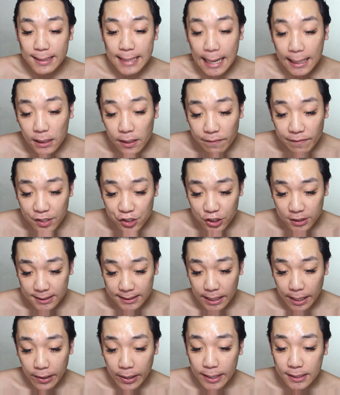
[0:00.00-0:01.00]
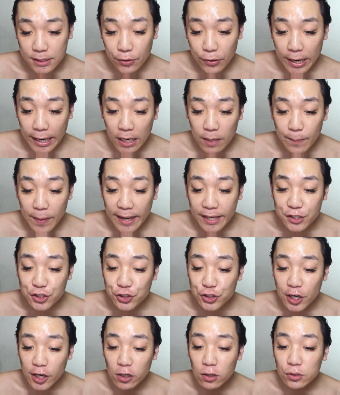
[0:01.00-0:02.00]
television series created by
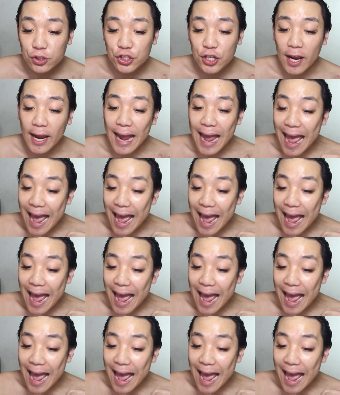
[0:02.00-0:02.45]
Cheryl J.